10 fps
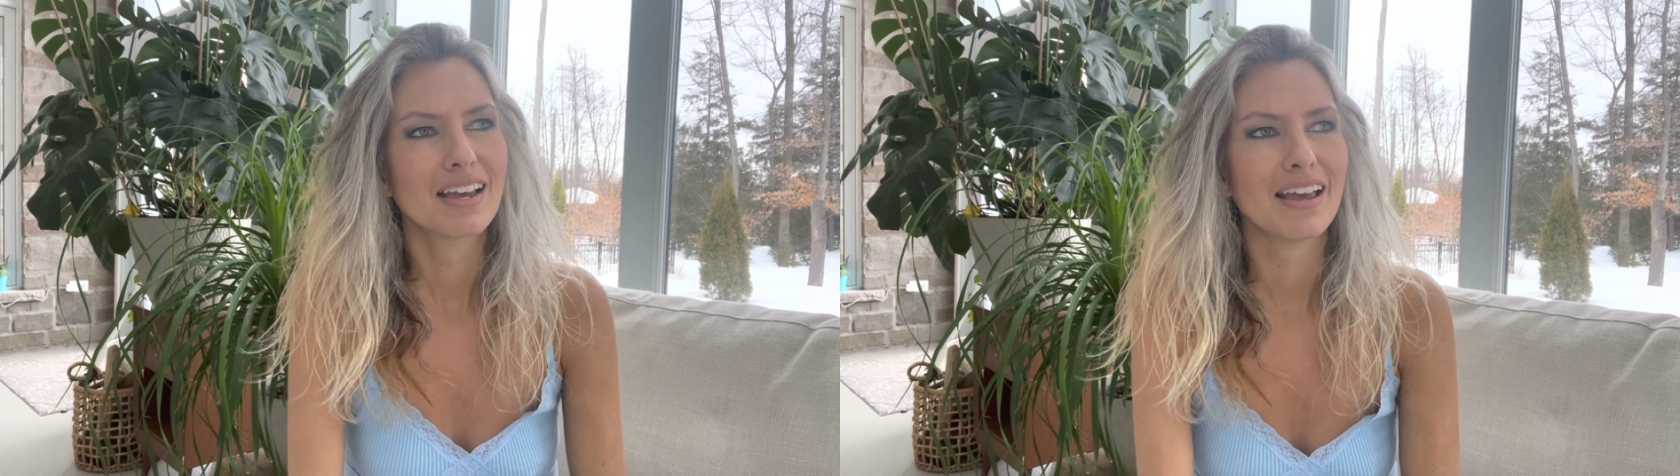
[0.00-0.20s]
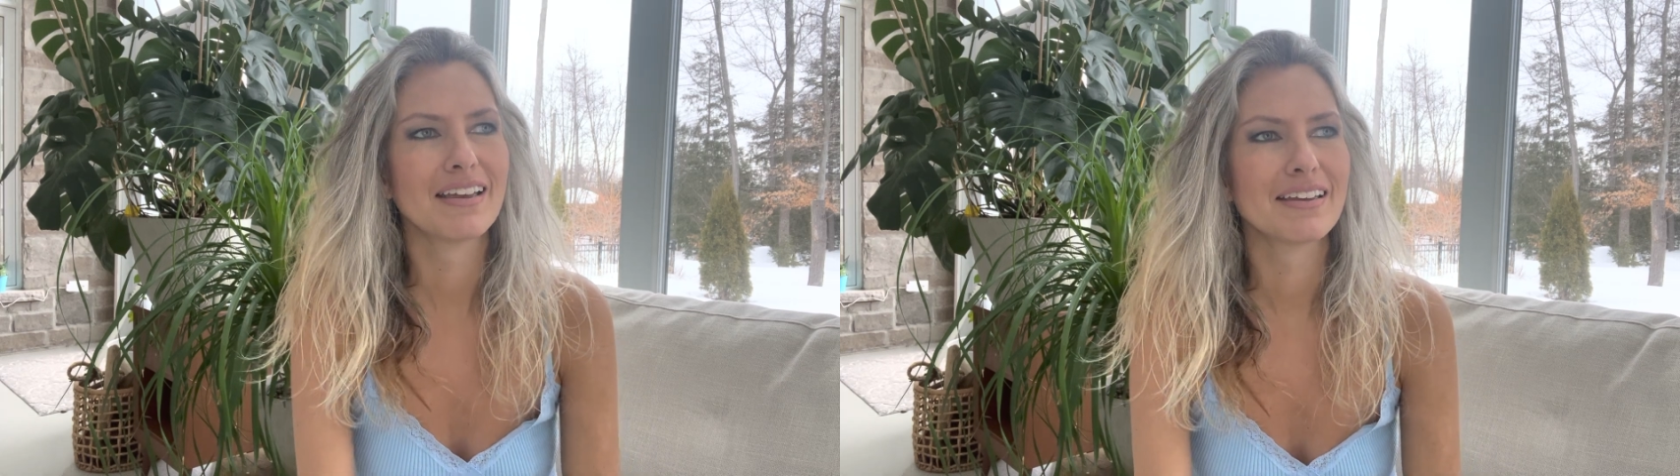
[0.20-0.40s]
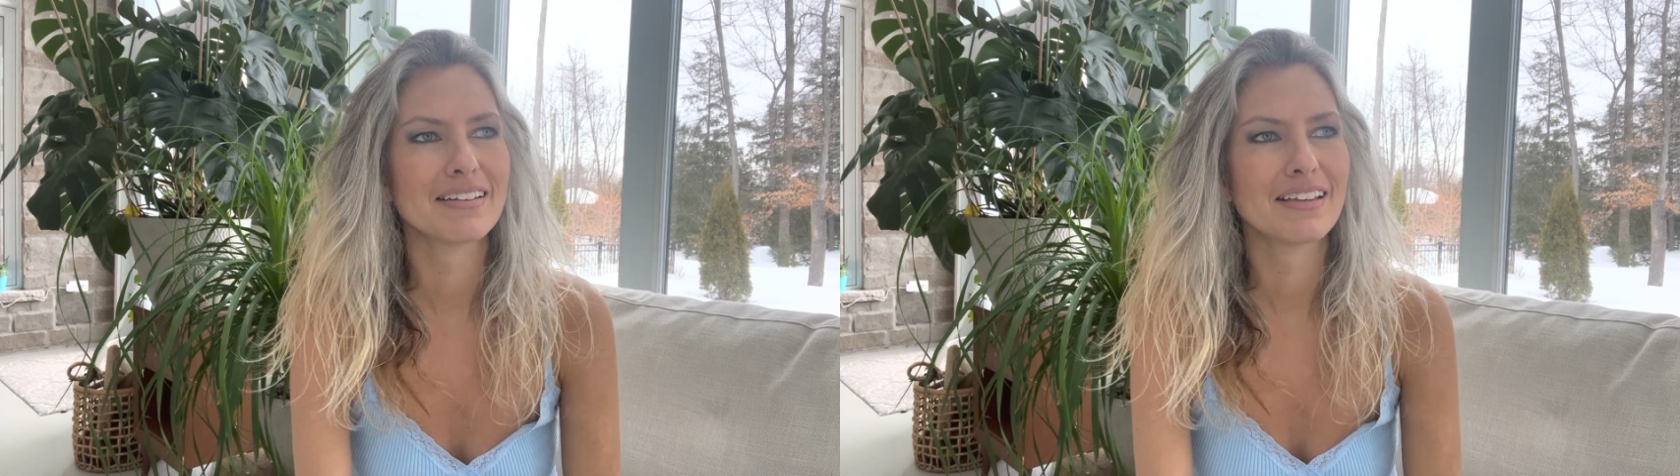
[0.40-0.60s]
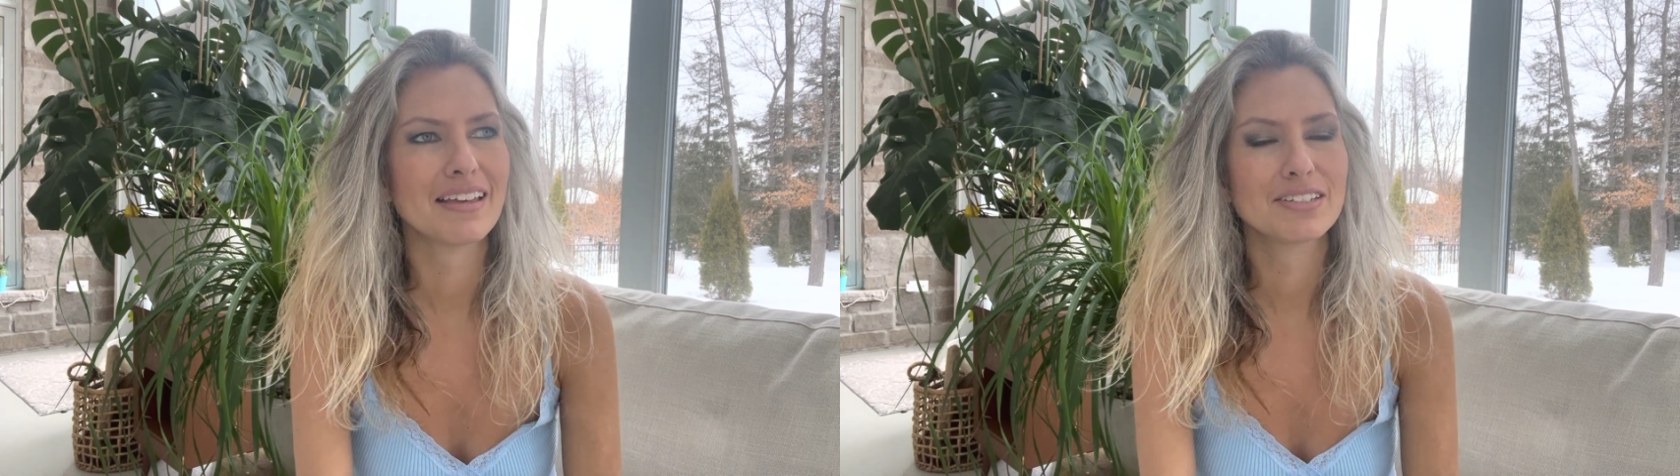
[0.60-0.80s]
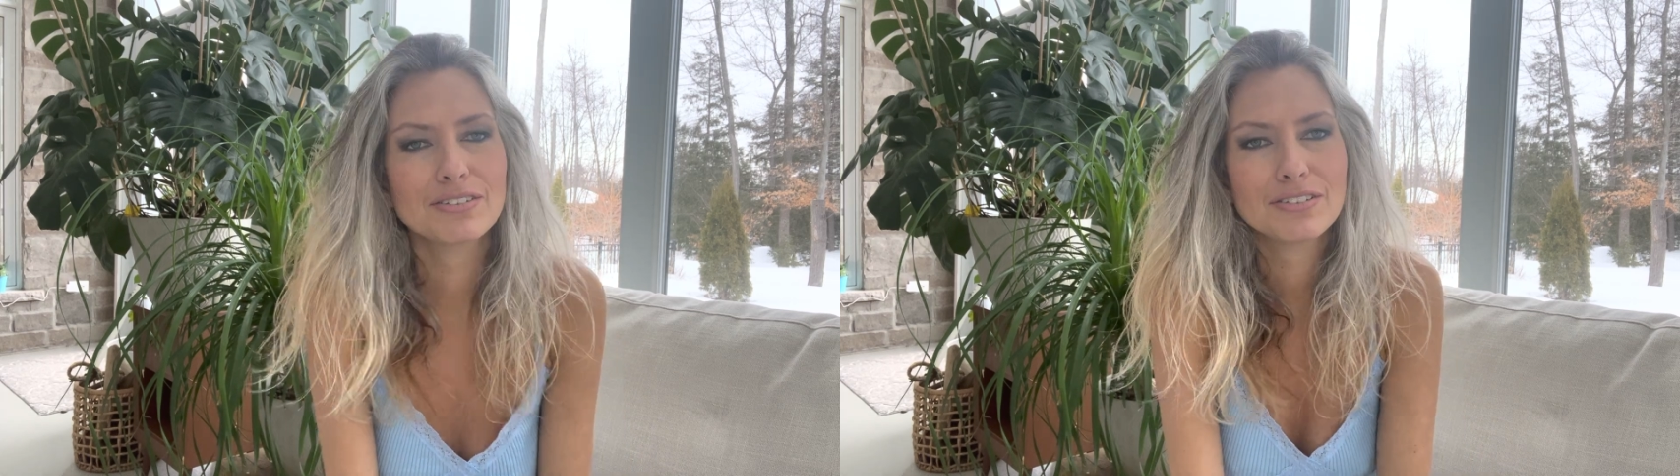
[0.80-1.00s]

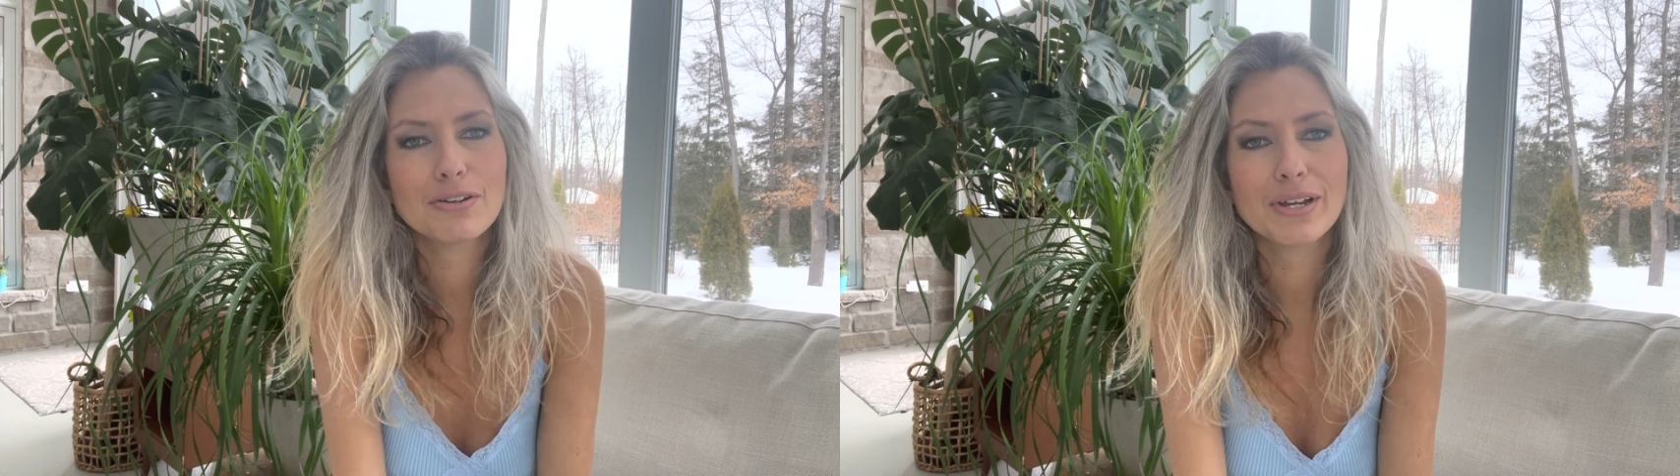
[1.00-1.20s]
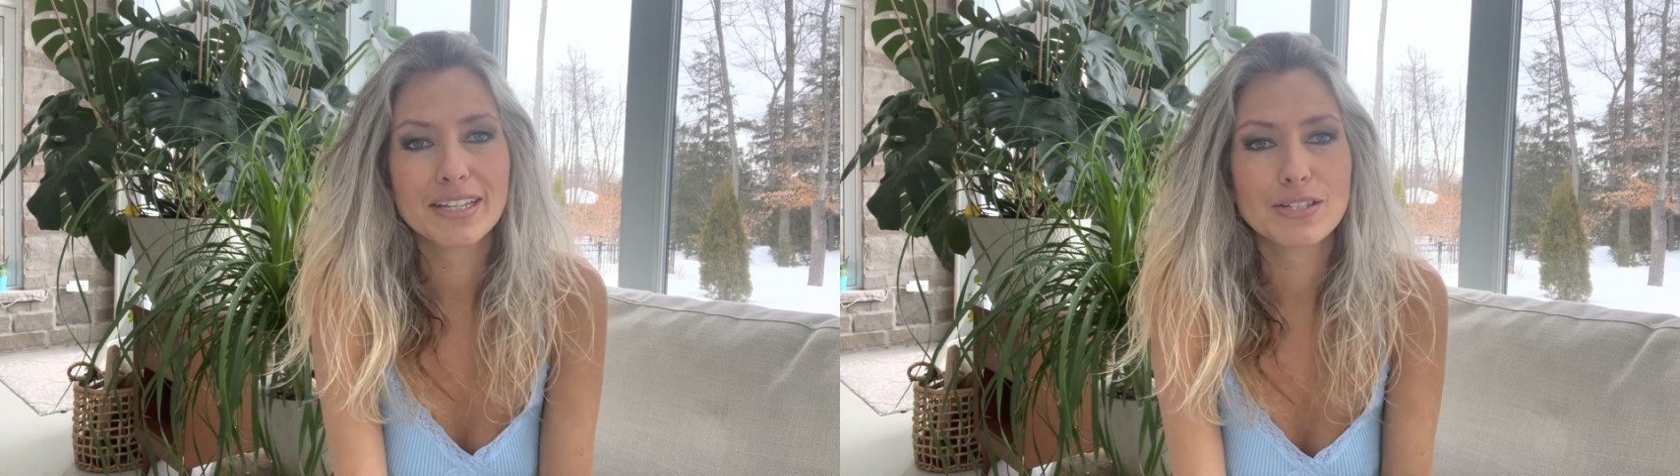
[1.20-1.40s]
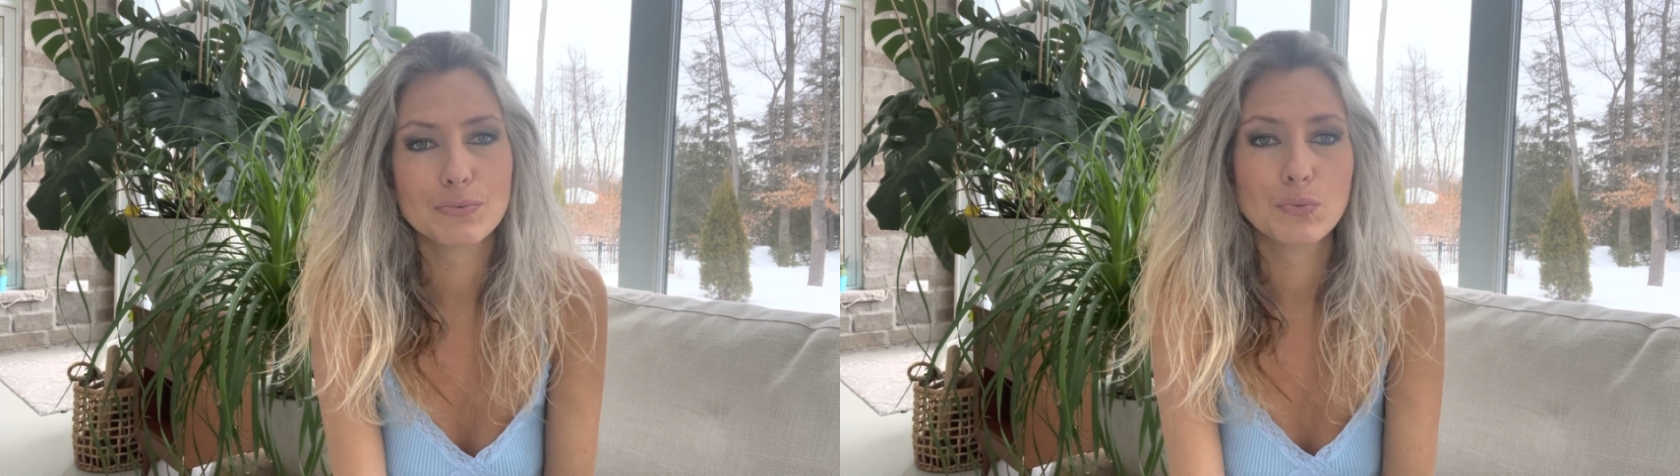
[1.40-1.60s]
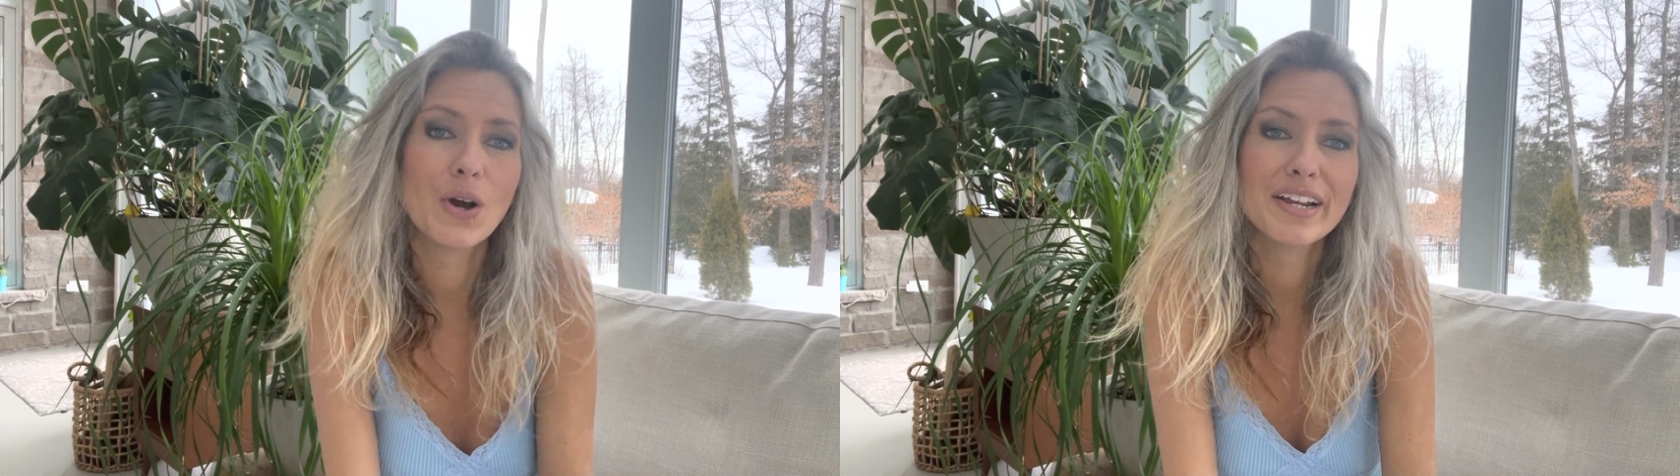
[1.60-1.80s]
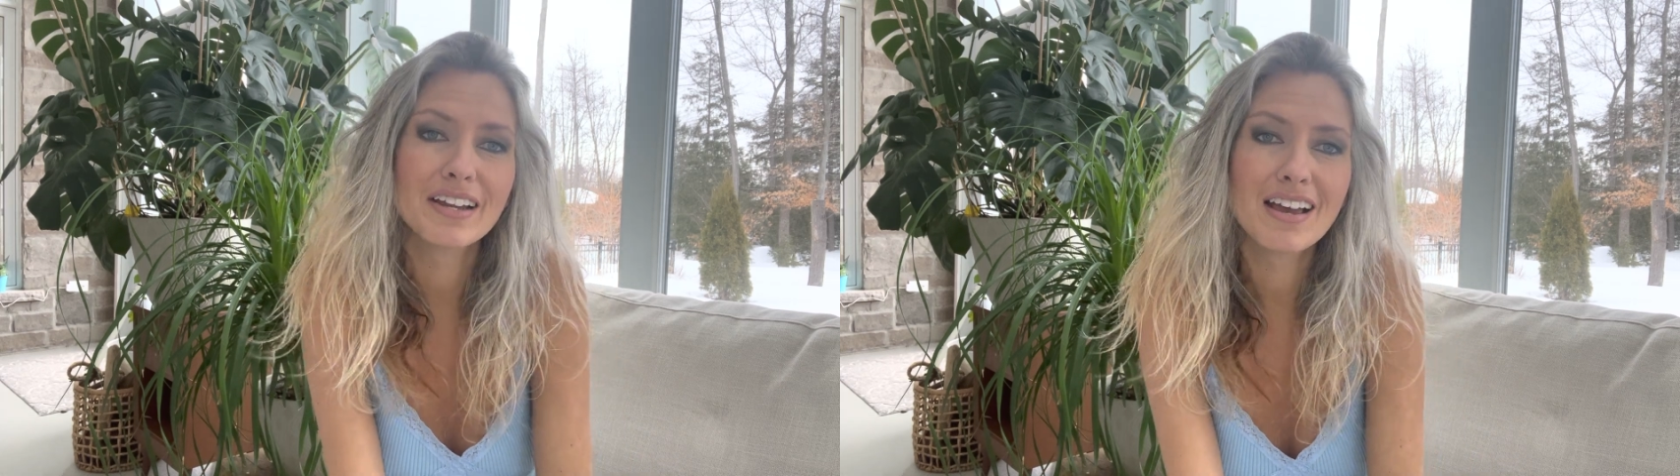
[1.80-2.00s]
and it's,
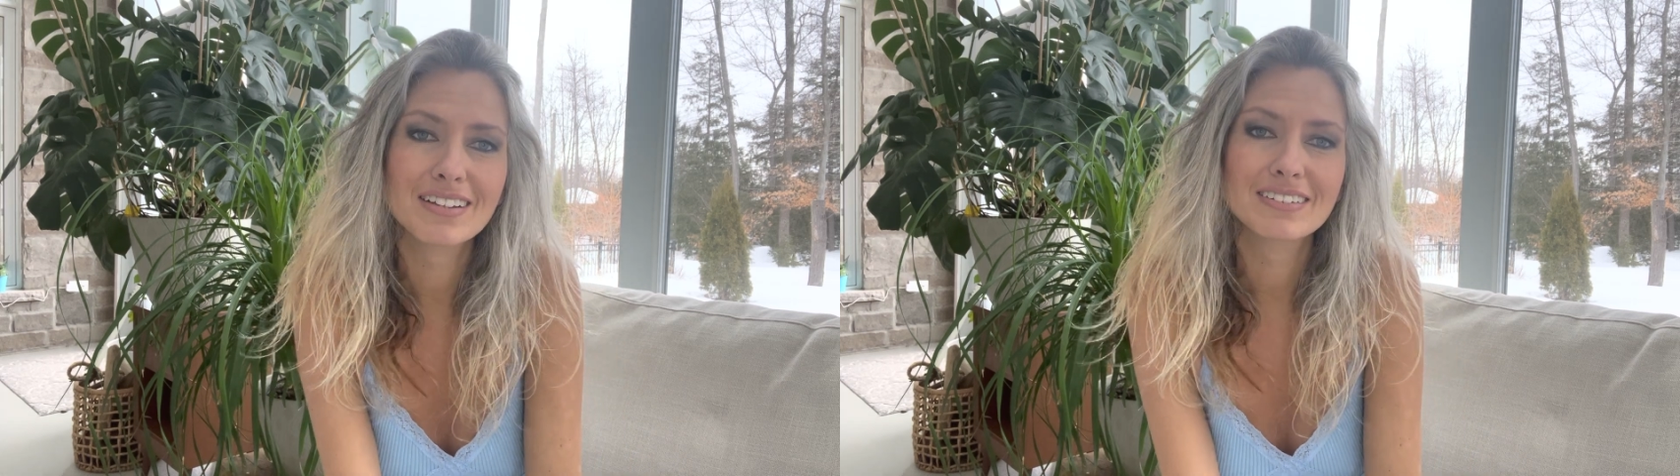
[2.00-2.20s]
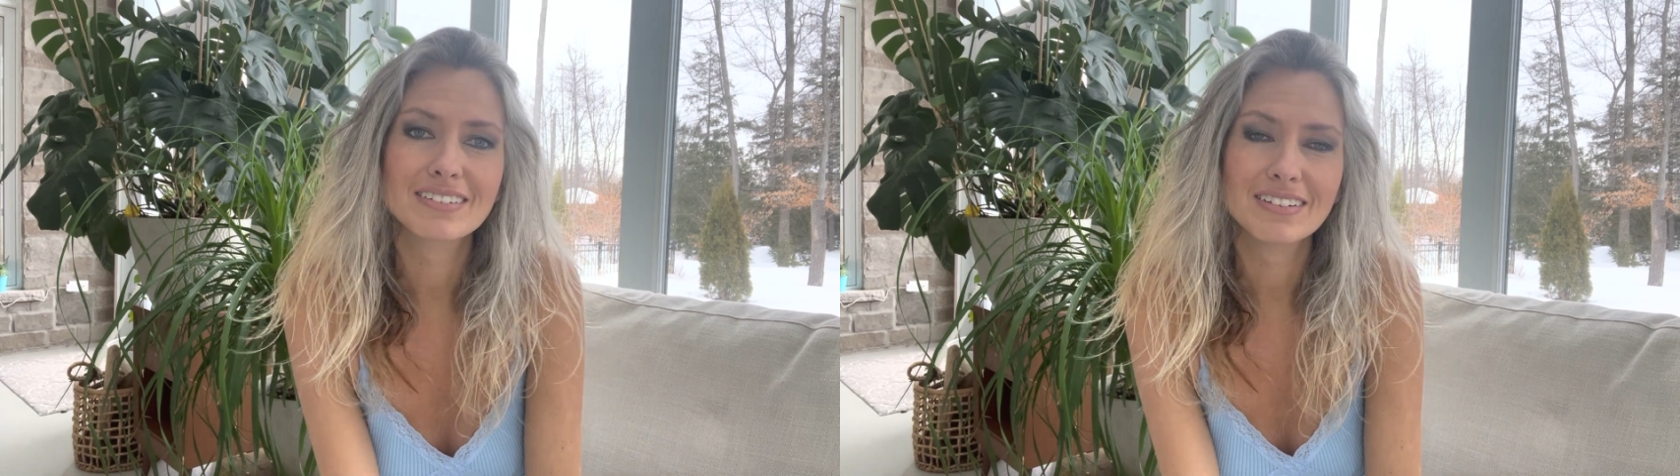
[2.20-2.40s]
why not?